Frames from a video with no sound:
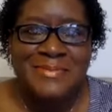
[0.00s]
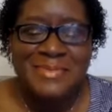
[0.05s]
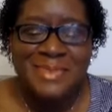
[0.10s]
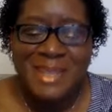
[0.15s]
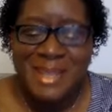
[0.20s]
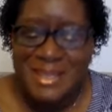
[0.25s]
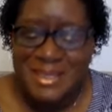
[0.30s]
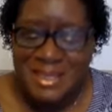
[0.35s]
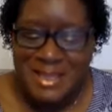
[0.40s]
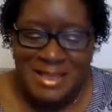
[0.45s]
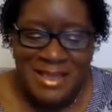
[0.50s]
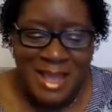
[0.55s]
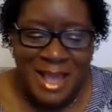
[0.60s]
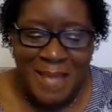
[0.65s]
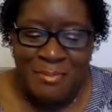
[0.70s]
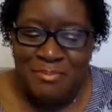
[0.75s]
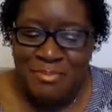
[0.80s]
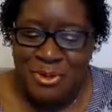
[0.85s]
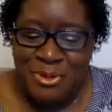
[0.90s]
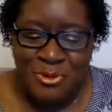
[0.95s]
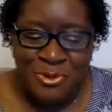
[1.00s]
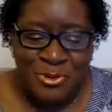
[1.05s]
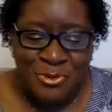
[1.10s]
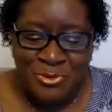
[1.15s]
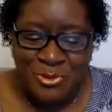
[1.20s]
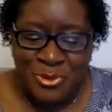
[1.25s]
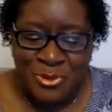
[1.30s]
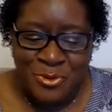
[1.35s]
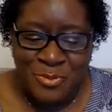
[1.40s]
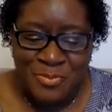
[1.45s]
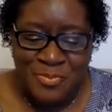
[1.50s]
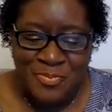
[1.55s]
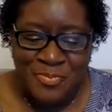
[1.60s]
Isn't that beautiful?